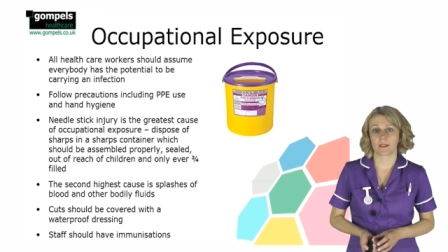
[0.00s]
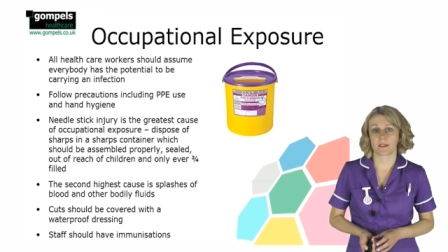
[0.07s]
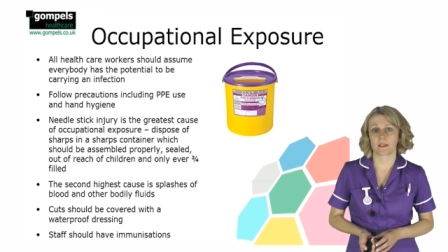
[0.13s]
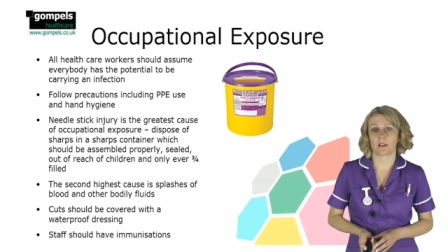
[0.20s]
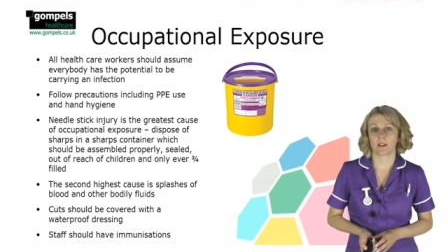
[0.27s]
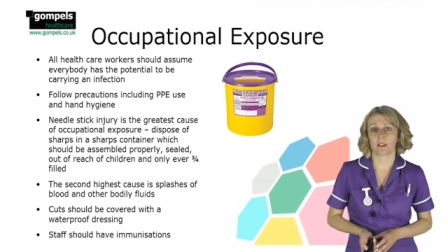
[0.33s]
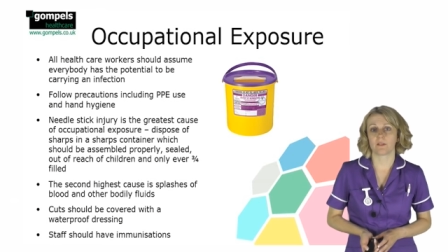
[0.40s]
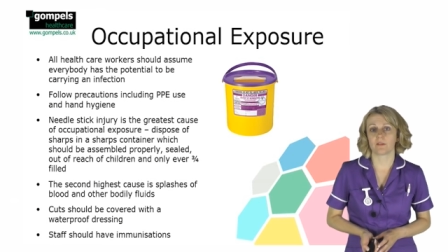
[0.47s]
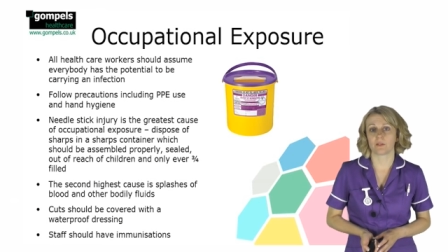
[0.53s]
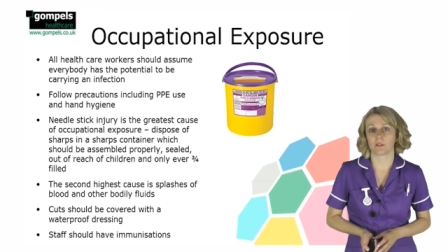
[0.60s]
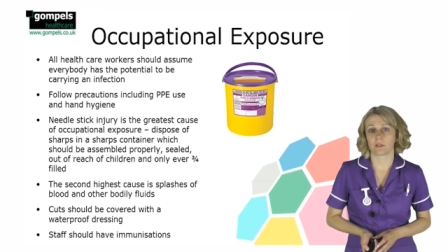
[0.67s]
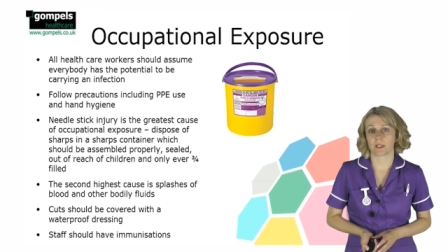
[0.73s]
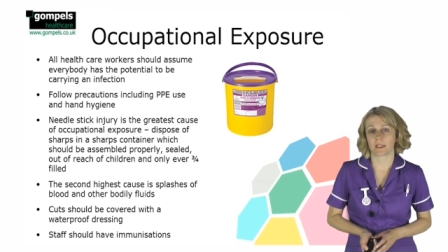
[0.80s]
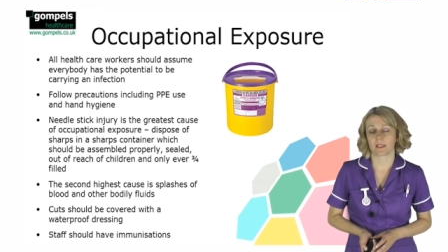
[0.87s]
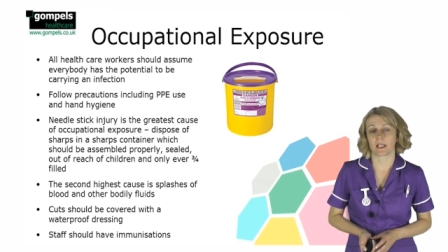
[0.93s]
to sign
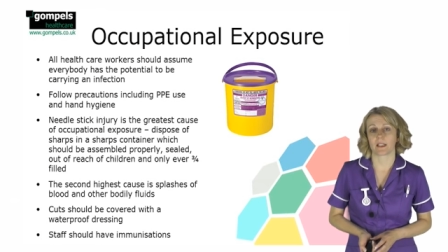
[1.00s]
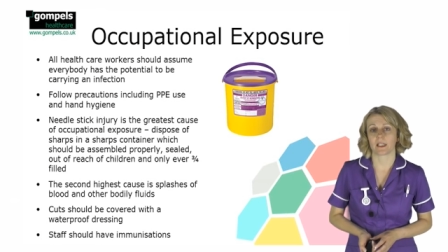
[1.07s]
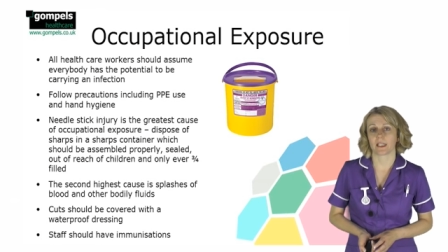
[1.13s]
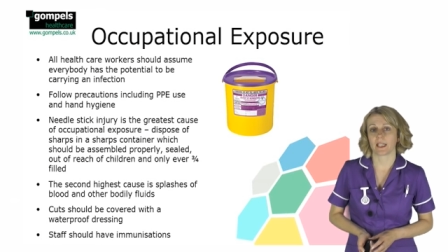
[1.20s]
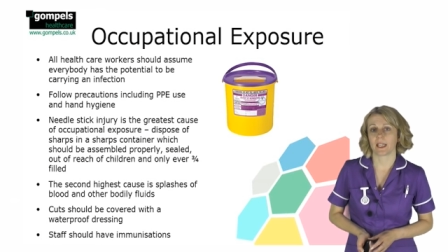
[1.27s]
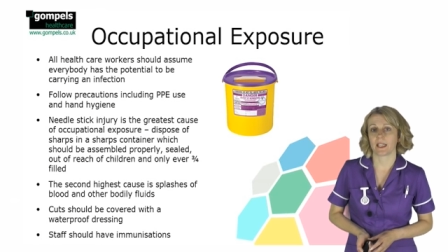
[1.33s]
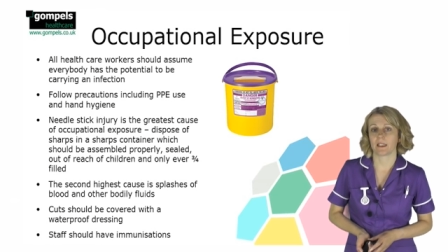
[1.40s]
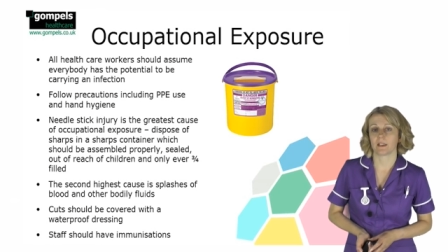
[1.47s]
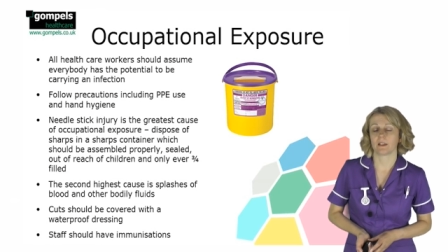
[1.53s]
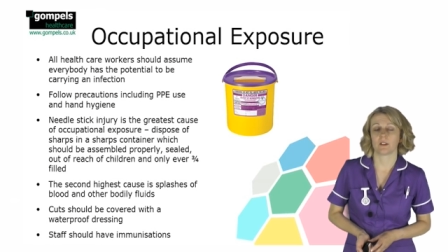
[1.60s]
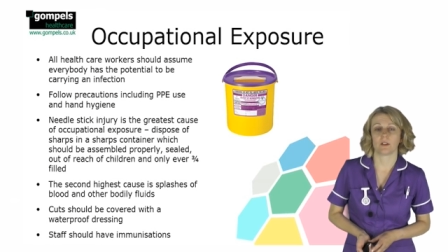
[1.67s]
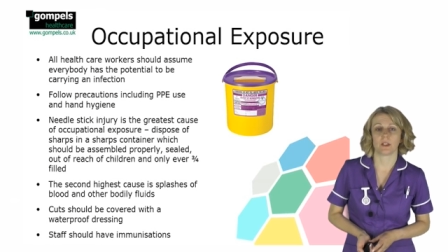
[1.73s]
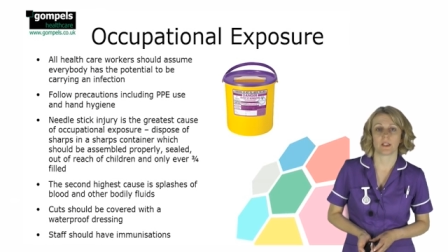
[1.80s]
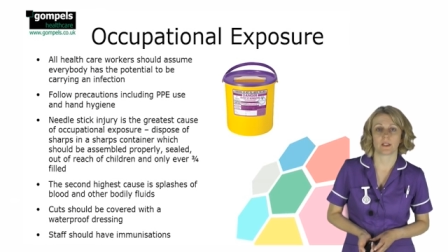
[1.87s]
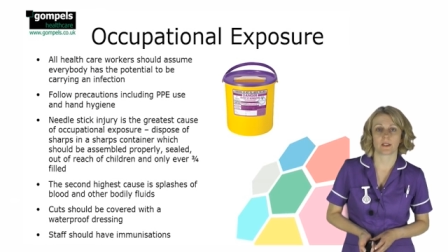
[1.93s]
for it, and again,
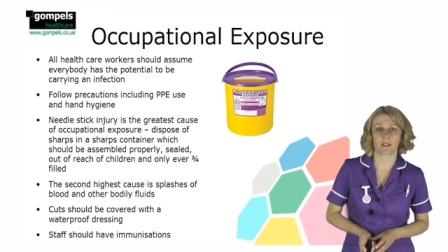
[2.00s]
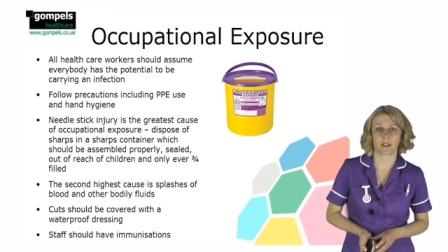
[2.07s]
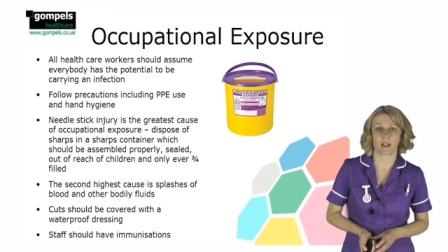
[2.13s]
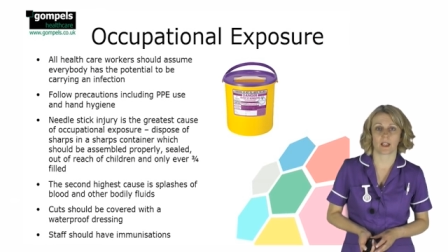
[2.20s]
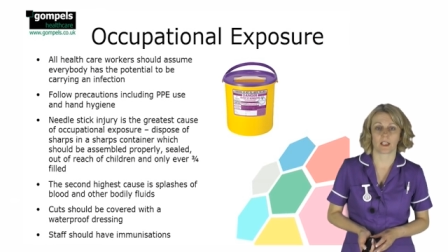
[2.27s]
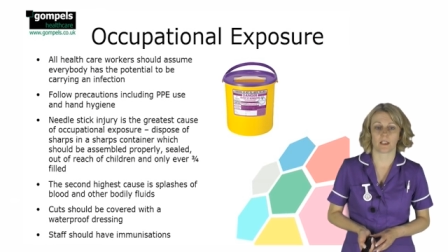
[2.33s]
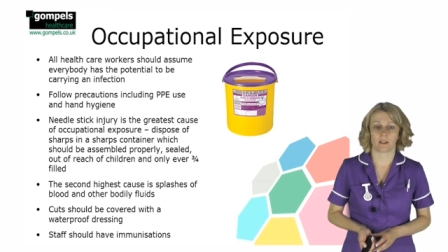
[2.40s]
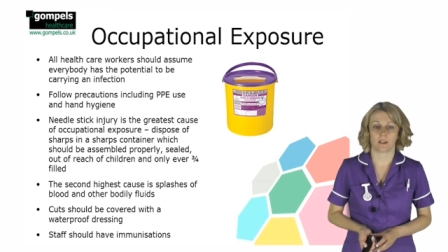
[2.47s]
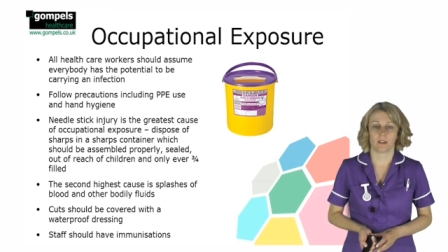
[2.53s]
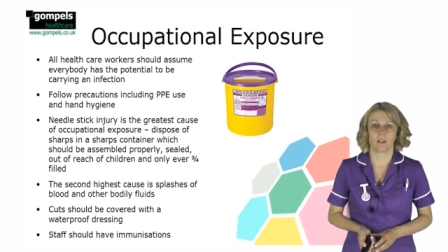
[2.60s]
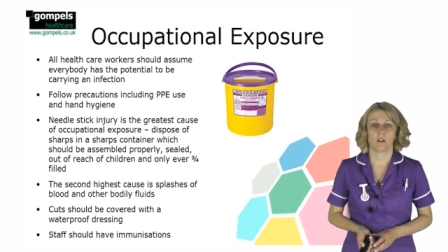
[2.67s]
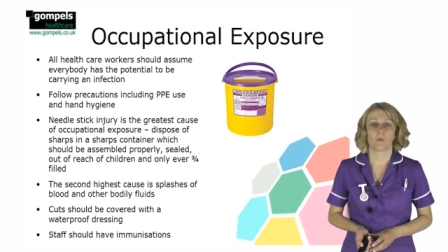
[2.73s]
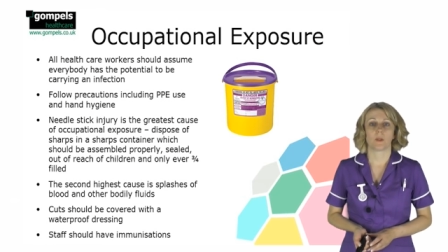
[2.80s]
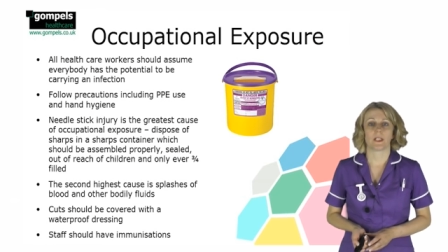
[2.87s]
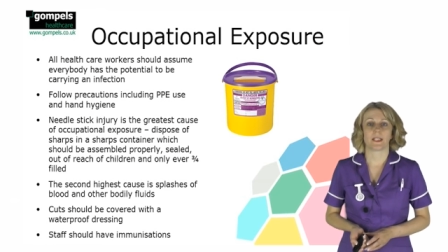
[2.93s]
you need to sign
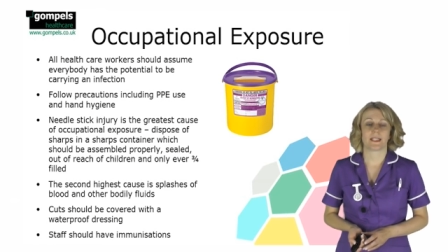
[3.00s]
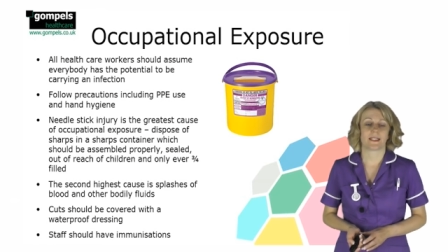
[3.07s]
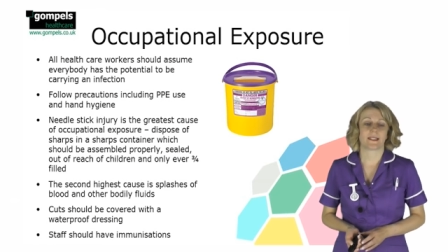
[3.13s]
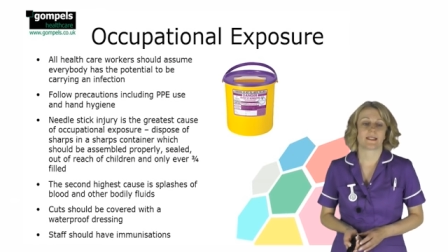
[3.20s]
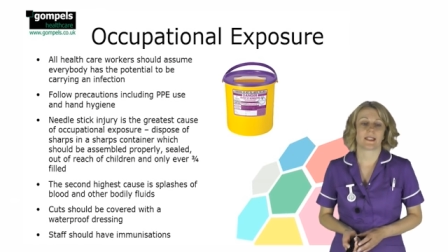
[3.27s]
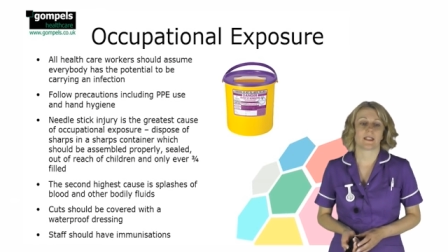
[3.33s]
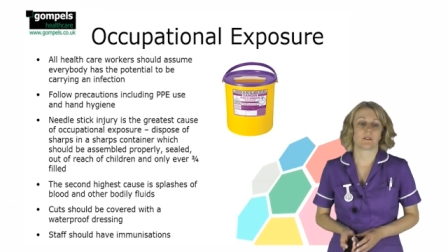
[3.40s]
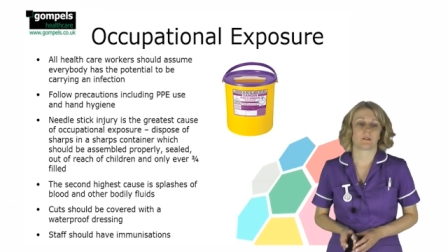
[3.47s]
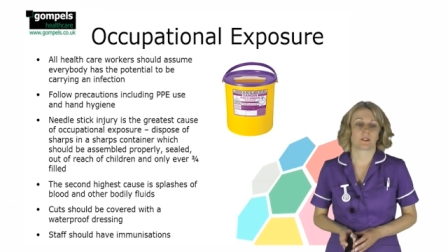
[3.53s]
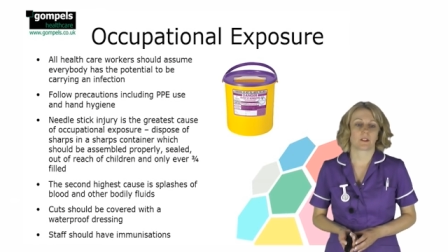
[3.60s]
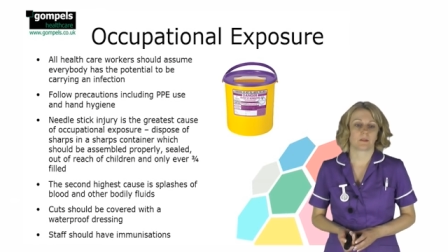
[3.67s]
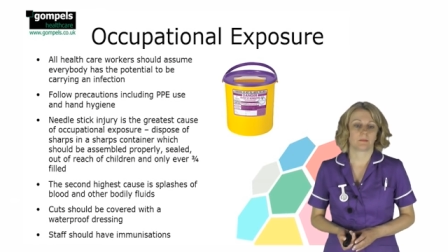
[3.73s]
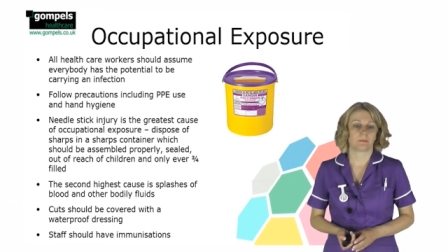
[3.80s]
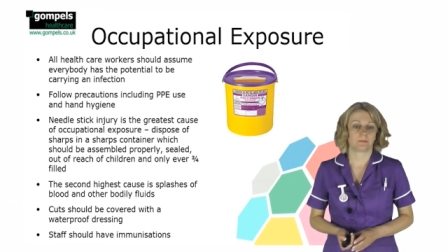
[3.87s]
when it is sealed.